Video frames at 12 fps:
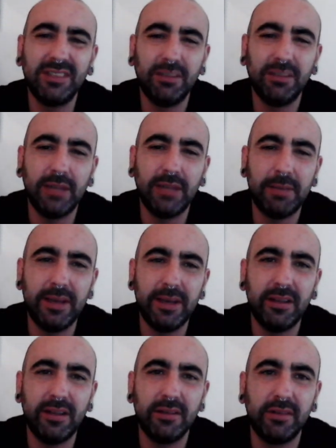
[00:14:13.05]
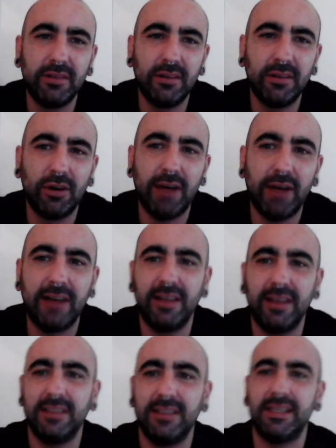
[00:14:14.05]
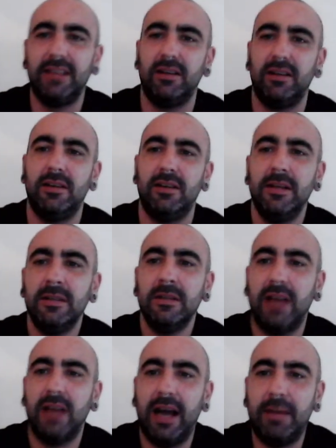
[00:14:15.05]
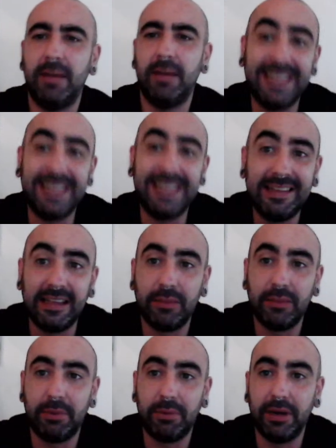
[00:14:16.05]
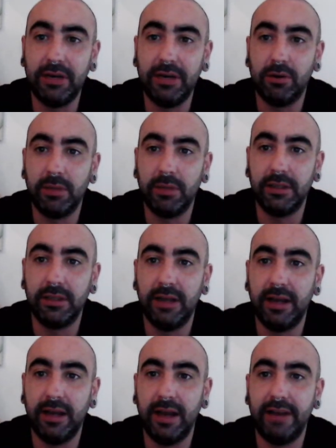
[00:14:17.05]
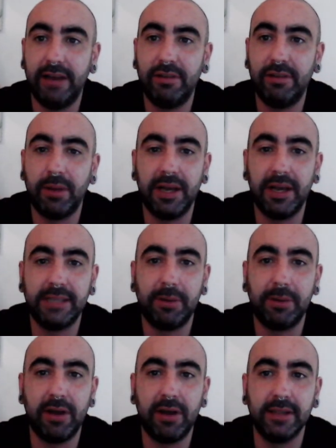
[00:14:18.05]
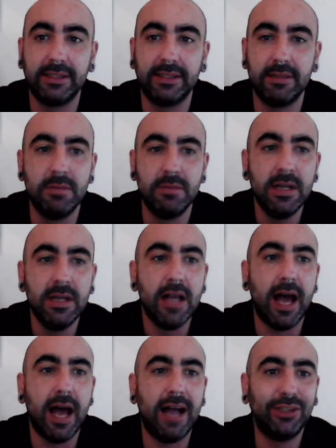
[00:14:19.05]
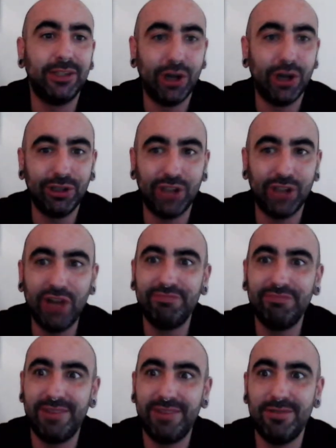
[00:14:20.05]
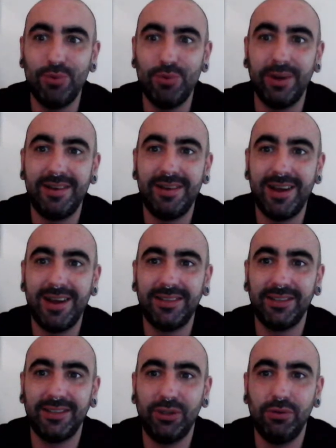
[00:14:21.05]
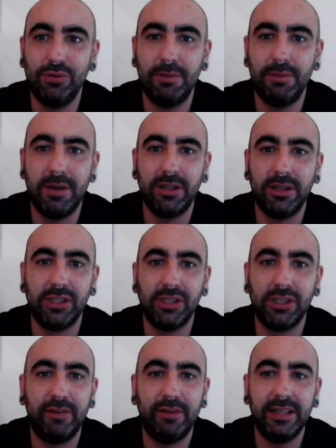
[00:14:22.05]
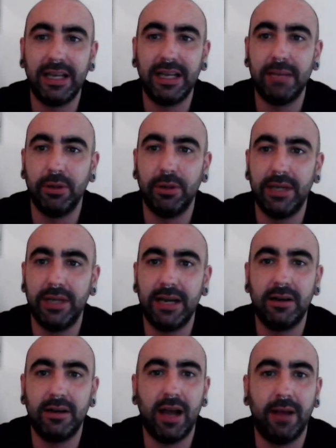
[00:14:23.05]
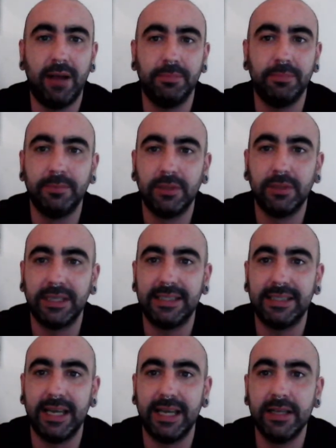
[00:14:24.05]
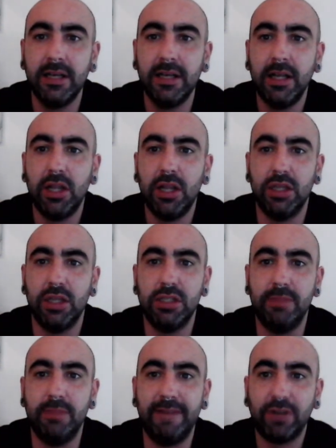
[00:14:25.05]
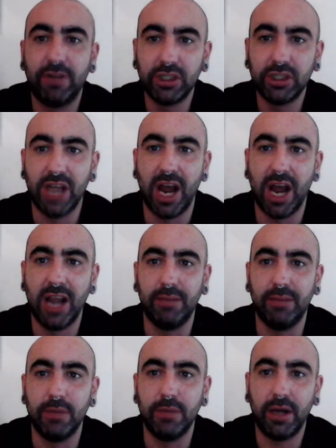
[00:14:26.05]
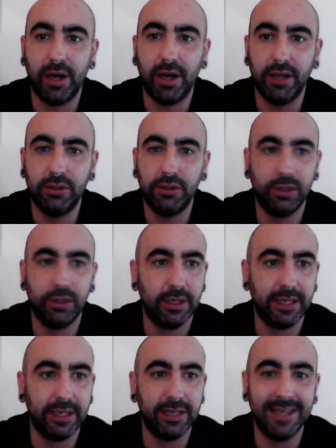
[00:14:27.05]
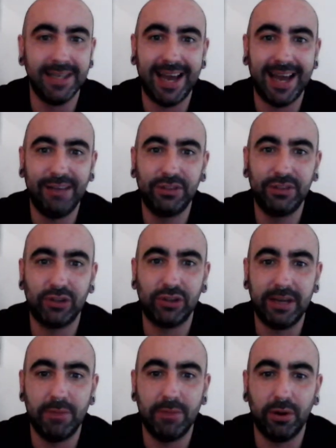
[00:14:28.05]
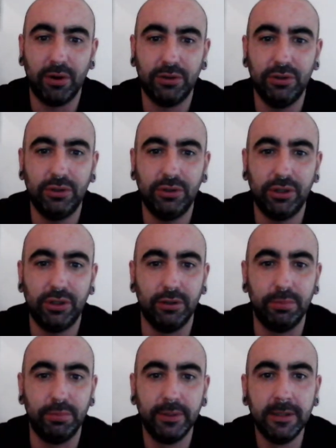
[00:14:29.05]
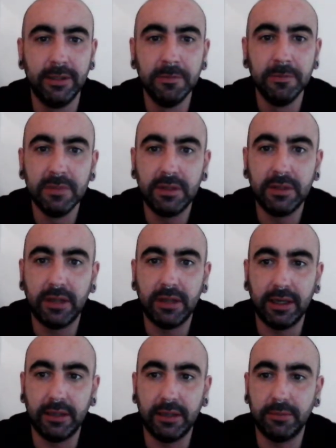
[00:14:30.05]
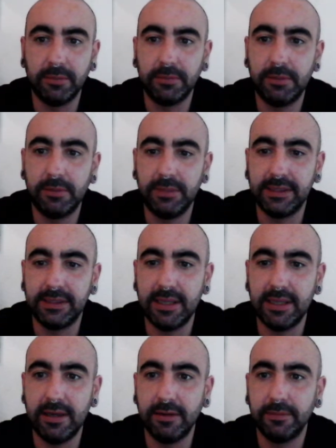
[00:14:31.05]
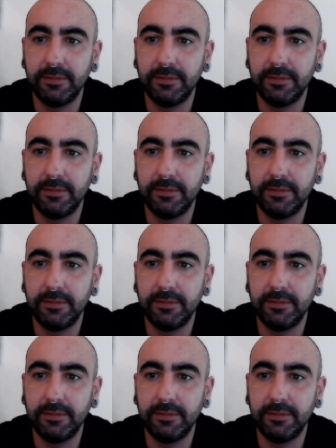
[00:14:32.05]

Would that be the correct thing to say there? I did think they were pretty normal, and everybody experienced them. Turns out, no, not so much. Now, I'm afraid to click a button here, because like I said, this is my first time doing a little live stream on YouTube. Let me see.